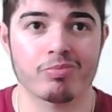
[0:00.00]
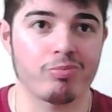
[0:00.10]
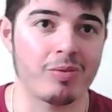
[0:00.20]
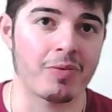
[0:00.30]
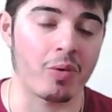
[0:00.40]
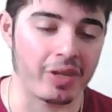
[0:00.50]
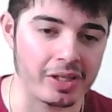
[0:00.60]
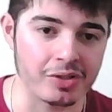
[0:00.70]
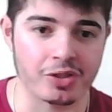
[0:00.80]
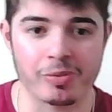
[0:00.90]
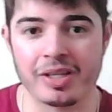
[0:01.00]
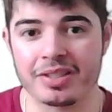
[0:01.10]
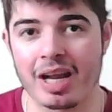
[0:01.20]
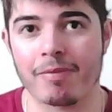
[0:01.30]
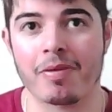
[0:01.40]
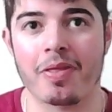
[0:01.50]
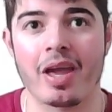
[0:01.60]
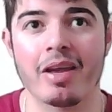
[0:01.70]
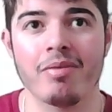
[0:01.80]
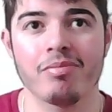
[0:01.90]
with all the injuries and
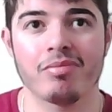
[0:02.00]
everything.